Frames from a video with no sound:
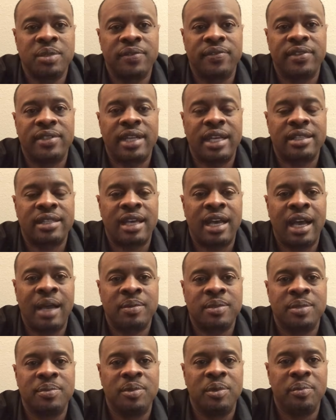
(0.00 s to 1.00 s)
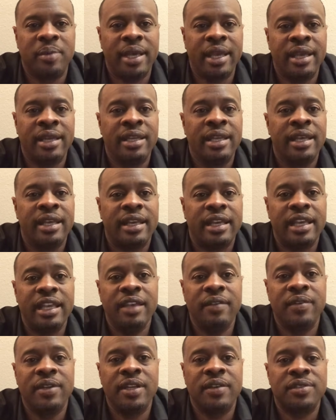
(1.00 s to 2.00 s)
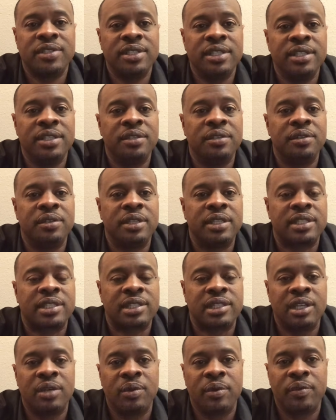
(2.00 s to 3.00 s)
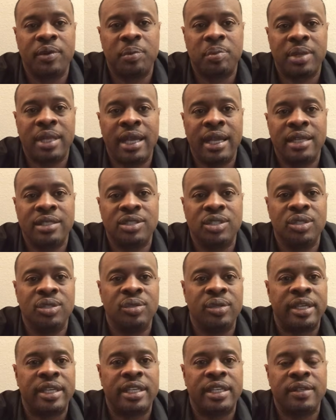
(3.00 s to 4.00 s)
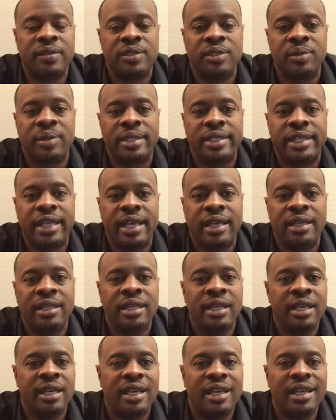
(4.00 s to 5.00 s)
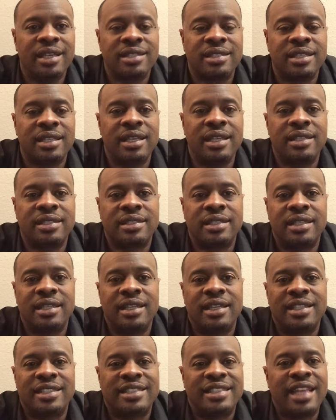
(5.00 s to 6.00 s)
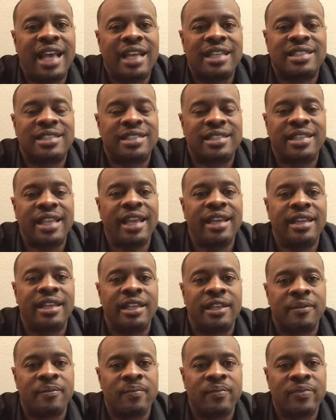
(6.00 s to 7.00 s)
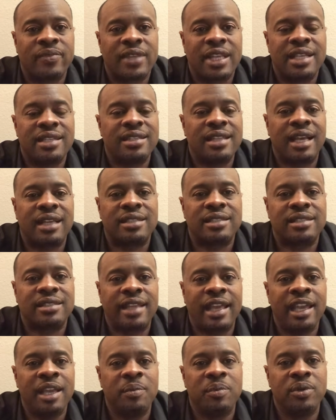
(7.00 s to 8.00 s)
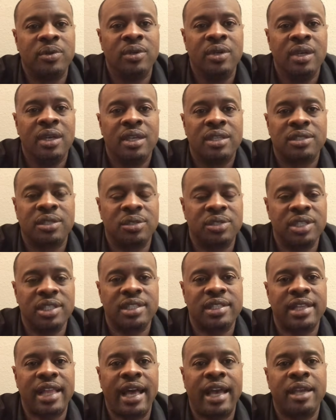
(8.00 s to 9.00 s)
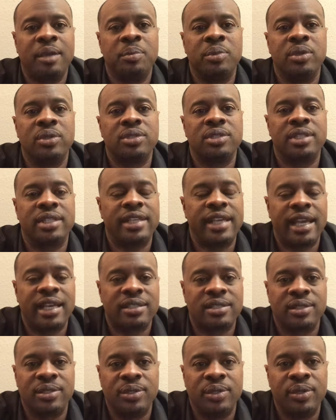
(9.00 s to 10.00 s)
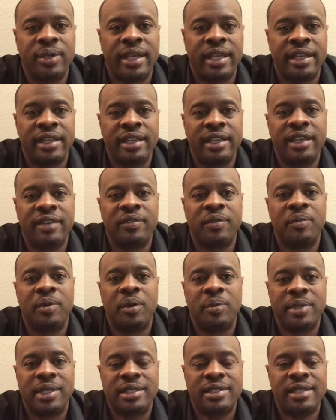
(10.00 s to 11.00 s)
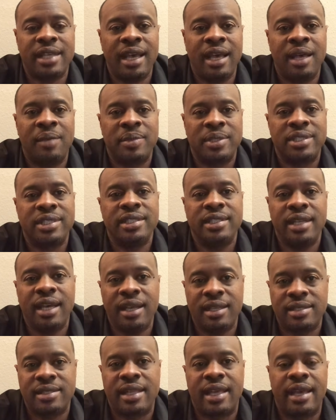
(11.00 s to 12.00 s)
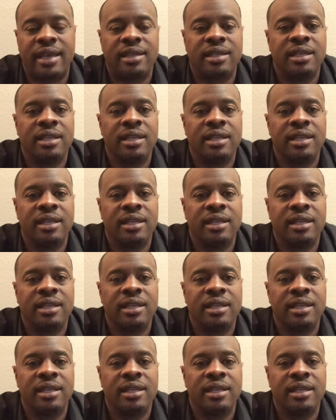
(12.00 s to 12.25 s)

if you're not the optimal man, even if she is slow in replying to you and gives you a date, it's not steady. It's not stable, so she's liable to cancel on you at any given moment in time, and she does that.